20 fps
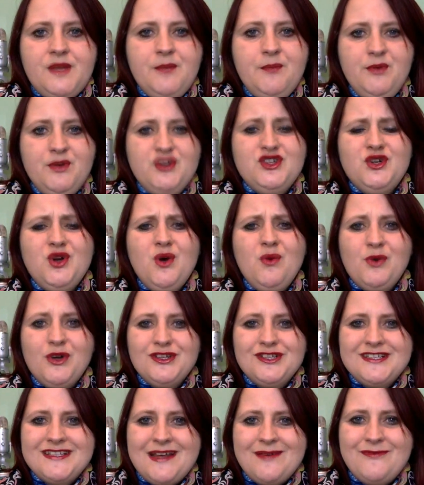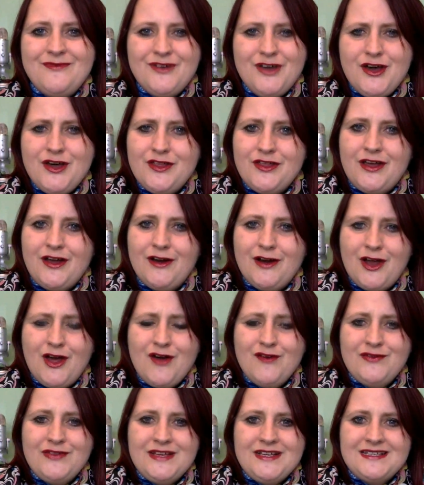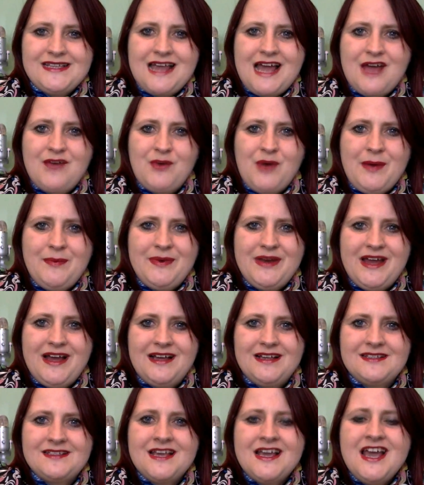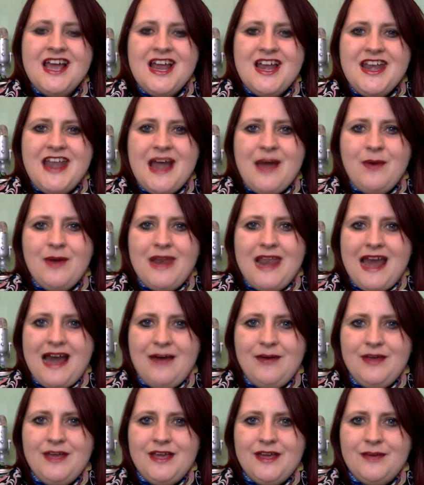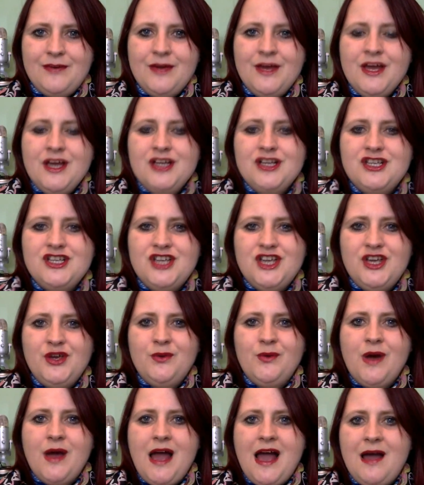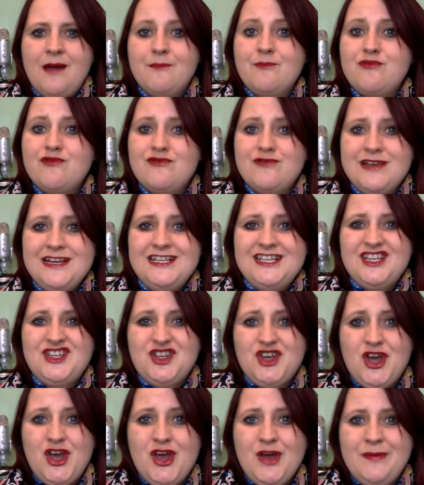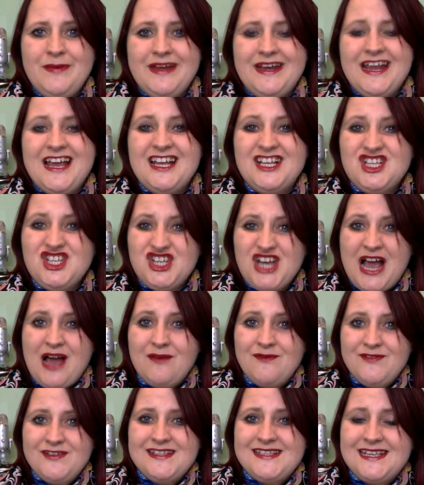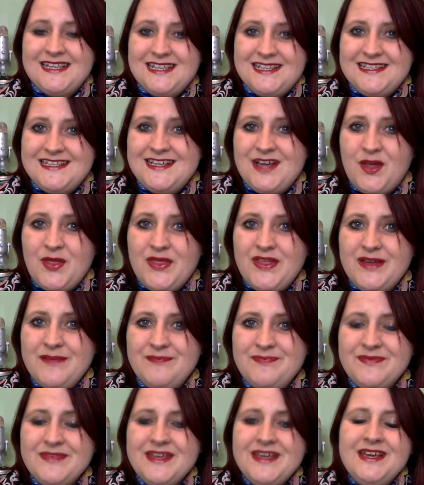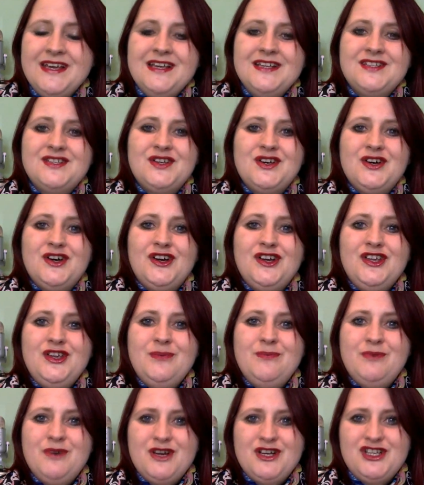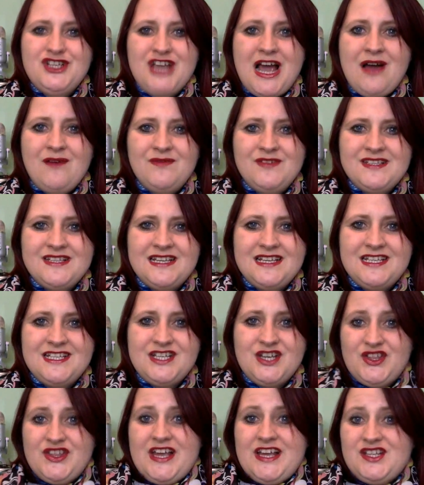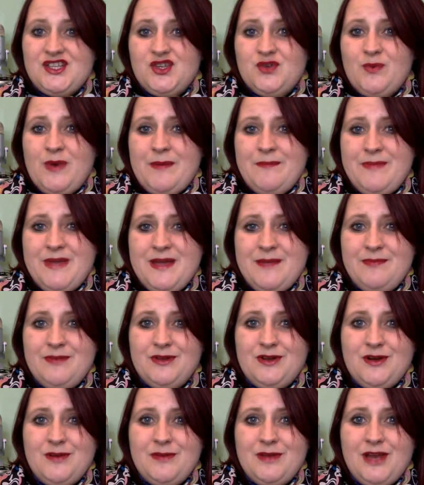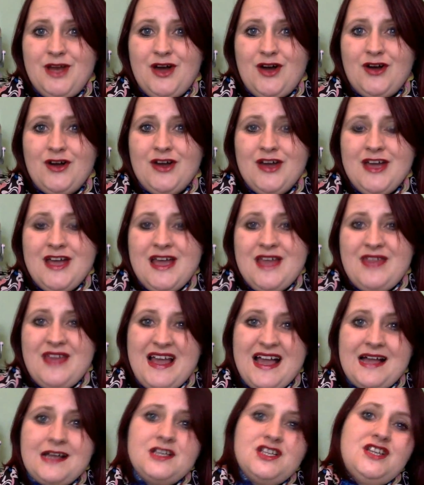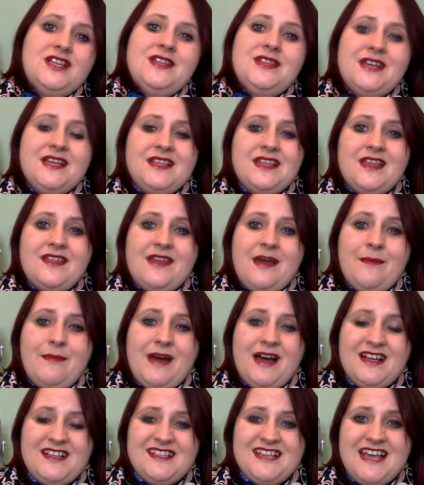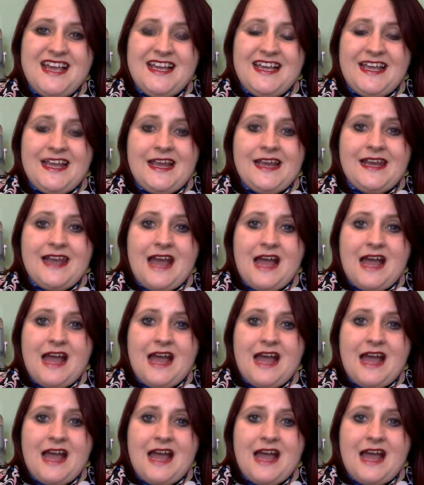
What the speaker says: but to go one step further, a lot of these live webinars now allow you to predetermine a chat facility on them. So you put a chat facility on there, so when people come along, they actually think that they're partaking in